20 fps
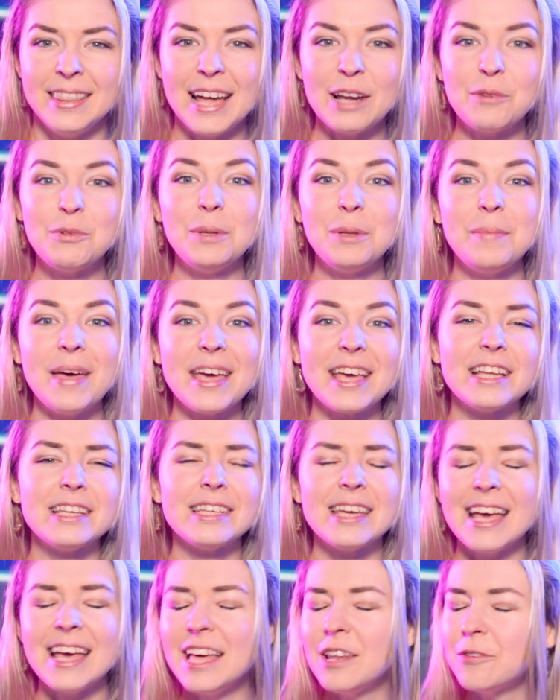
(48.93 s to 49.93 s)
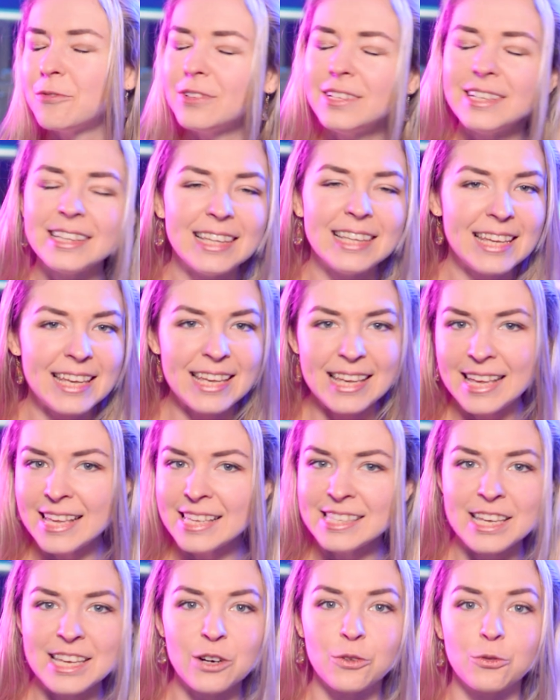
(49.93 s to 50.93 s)
That will make it infinitely
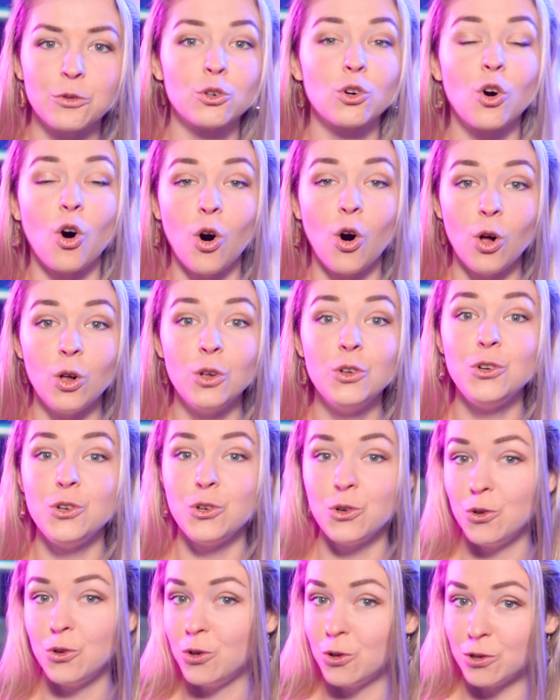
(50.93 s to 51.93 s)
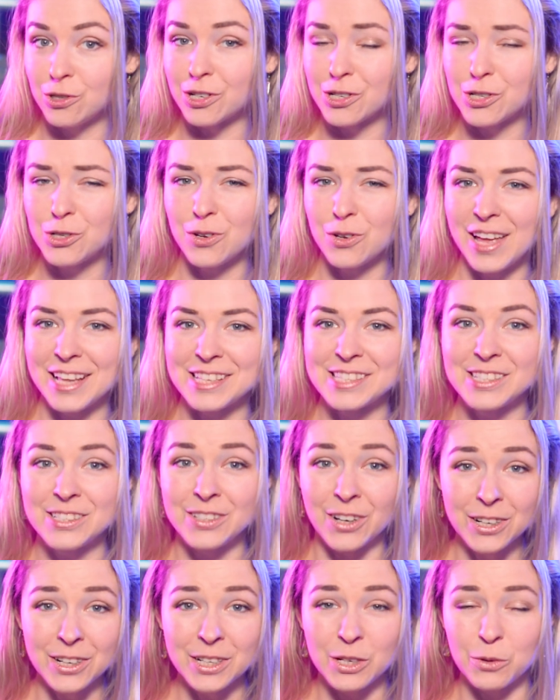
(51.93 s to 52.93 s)
easier for all new users to get
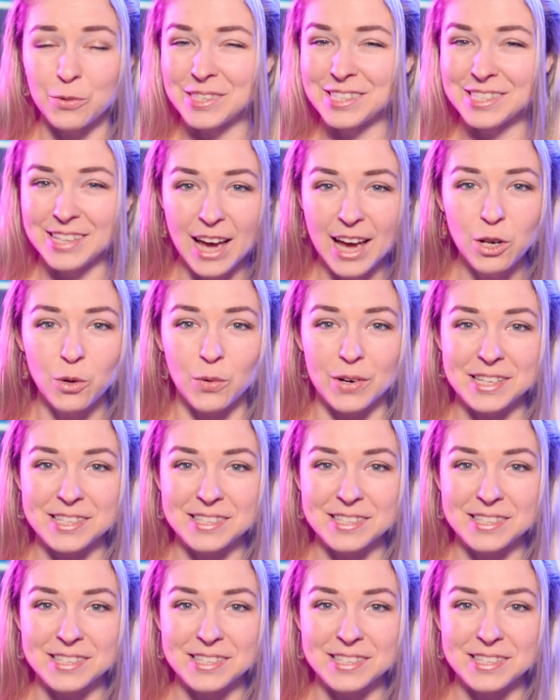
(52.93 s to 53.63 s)
started with SideQuest.